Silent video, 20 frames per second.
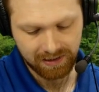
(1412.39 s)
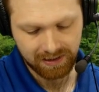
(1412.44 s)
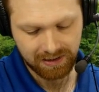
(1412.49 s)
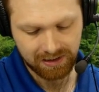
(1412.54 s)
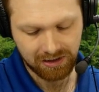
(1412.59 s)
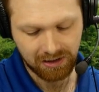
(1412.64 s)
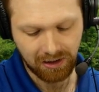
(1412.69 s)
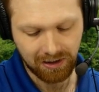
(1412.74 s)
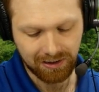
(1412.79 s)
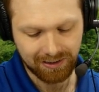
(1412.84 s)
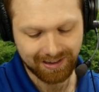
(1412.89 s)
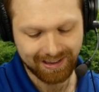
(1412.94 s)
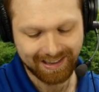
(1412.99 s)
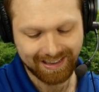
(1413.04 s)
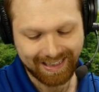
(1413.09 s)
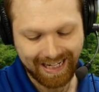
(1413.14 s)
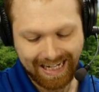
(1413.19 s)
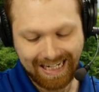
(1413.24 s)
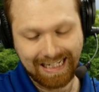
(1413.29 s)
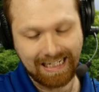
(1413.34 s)
is called
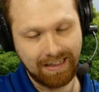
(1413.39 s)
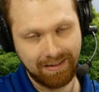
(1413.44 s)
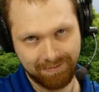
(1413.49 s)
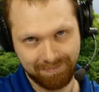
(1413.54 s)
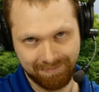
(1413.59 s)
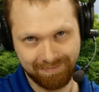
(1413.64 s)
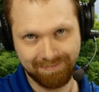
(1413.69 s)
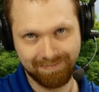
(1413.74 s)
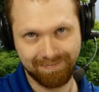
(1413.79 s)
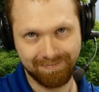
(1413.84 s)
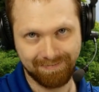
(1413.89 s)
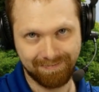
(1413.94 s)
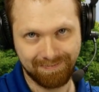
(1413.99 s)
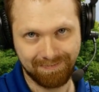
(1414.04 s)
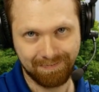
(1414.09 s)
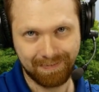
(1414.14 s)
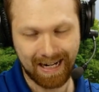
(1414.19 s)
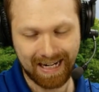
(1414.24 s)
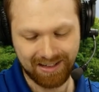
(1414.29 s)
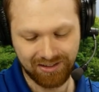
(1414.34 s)
Satan
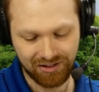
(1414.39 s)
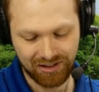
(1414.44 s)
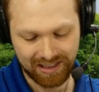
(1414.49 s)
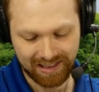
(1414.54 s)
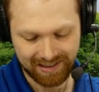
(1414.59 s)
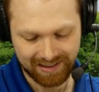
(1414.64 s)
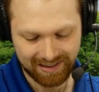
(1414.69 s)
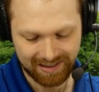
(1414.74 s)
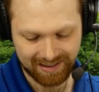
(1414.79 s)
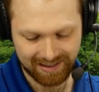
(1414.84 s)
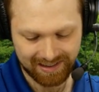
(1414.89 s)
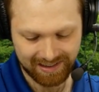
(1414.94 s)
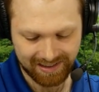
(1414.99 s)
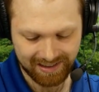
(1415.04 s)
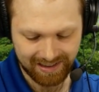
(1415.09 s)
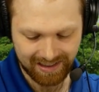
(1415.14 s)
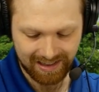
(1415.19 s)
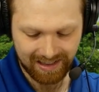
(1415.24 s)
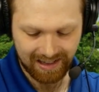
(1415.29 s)
by Jesus,